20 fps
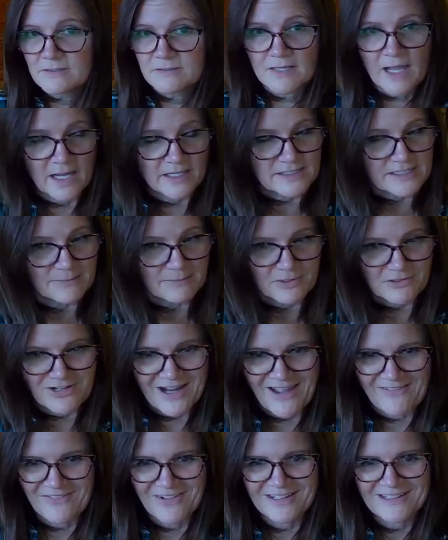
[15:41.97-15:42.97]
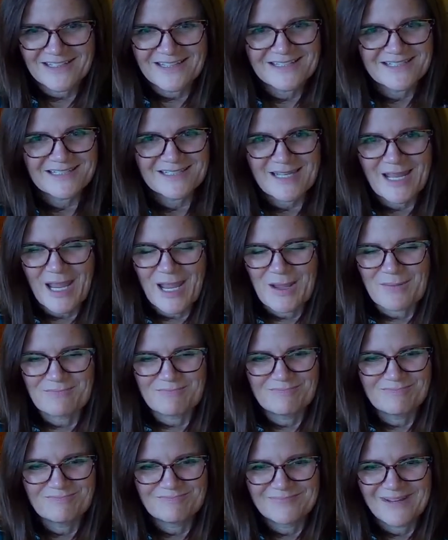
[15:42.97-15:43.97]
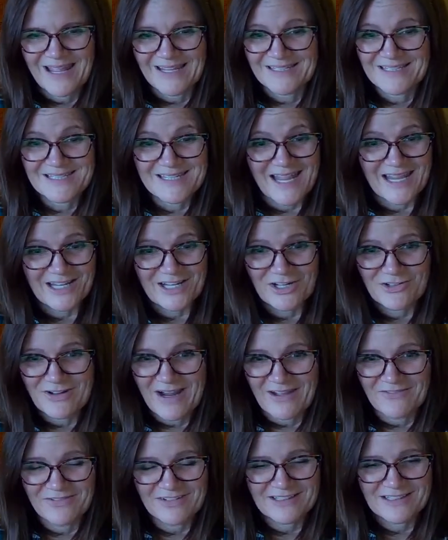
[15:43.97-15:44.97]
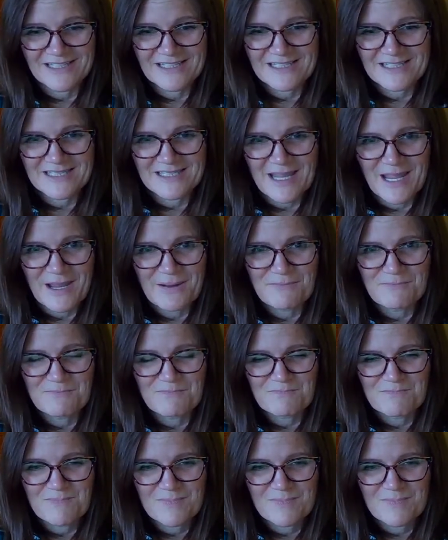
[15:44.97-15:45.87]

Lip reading: Not demographically the same, not psychographically the same.